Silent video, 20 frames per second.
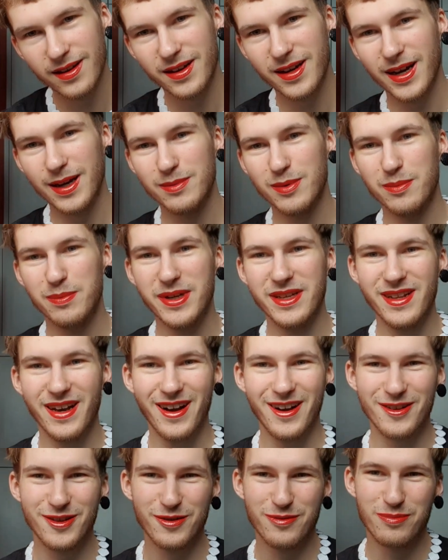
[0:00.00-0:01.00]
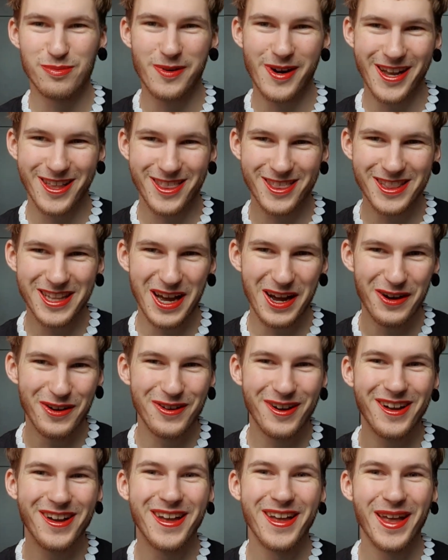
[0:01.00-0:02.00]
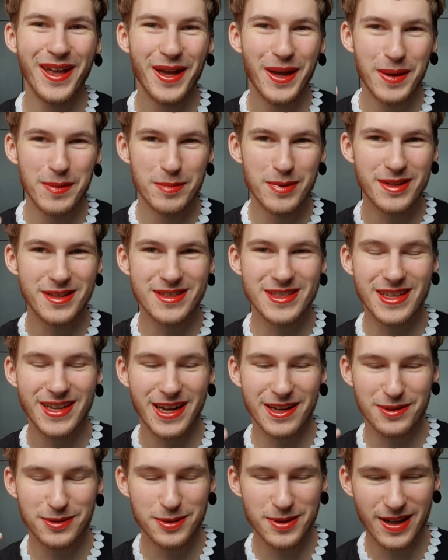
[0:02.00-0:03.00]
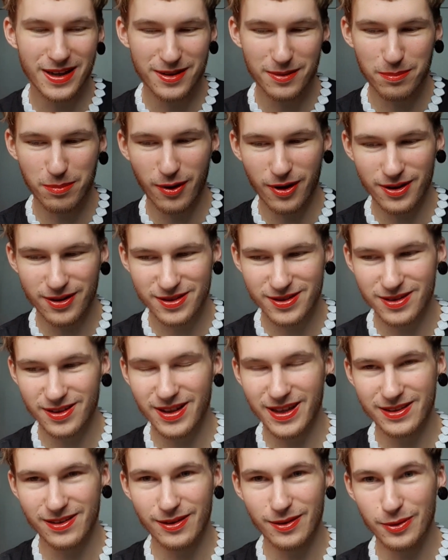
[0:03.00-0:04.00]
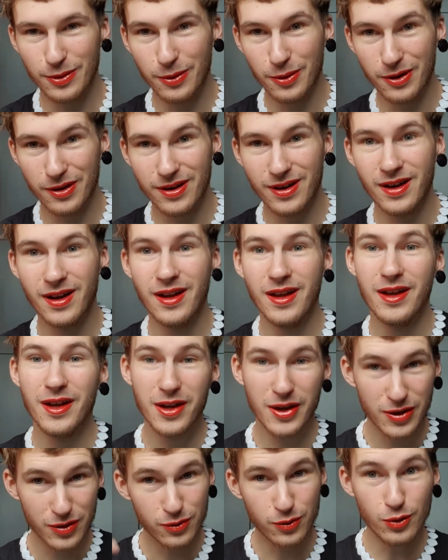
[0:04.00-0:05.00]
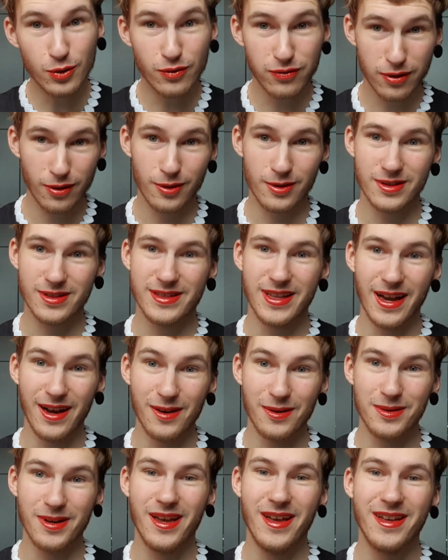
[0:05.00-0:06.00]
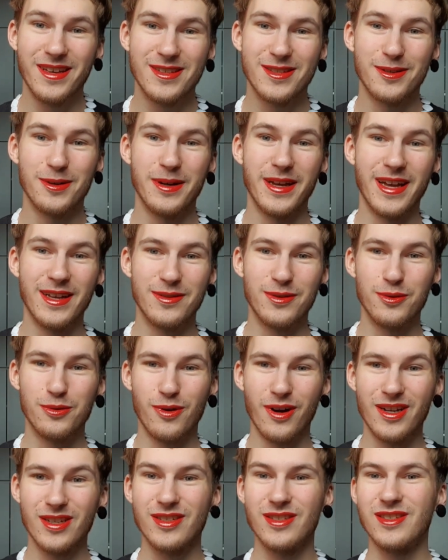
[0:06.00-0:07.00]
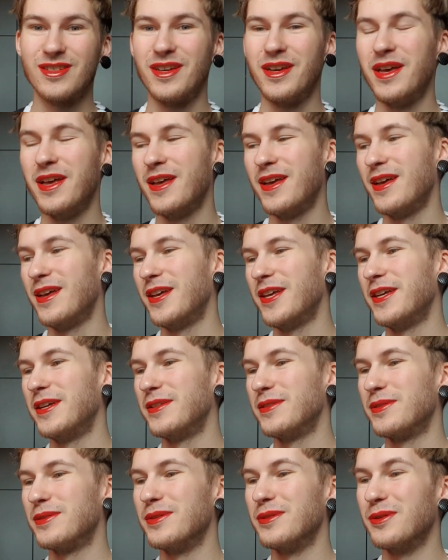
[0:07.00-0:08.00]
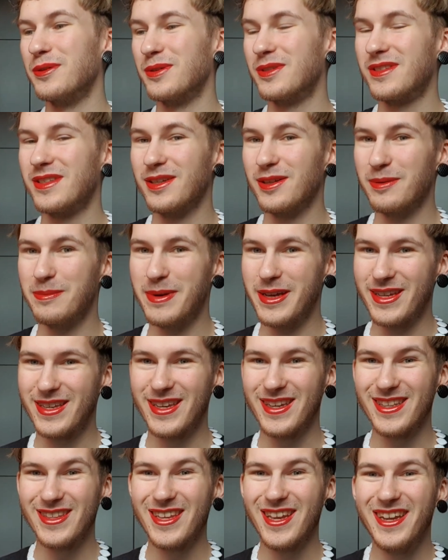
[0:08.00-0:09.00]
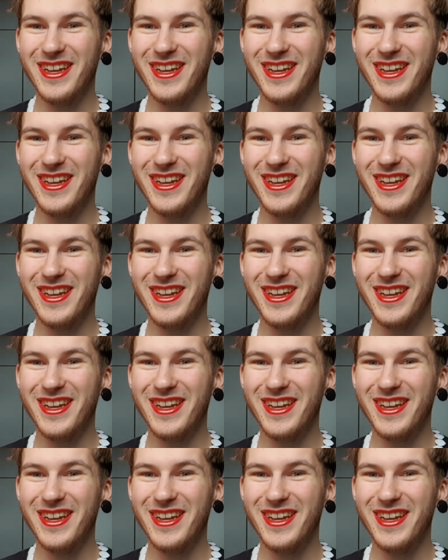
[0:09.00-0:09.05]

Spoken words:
I'm a bit out of breath now because I had to get a parcel at the door 2 floors down, so I had to rush to still make it.